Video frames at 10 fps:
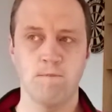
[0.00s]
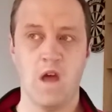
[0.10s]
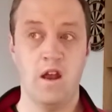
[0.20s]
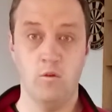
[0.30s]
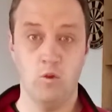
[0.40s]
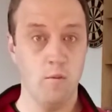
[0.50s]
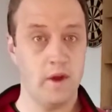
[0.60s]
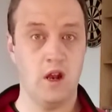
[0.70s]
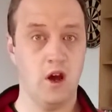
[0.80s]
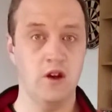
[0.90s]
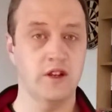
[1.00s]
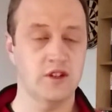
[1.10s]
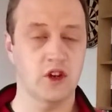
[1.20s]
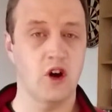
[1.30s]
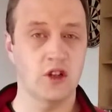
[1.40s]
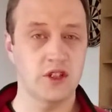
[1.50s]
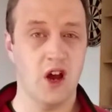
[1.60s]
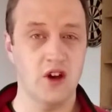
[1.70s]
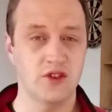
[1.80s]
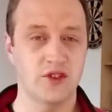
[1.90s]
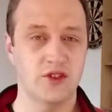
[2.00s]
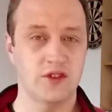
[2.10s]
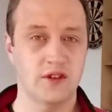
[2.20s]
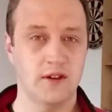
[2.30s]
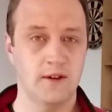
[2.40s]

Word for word: And it won't be allowed into God's house.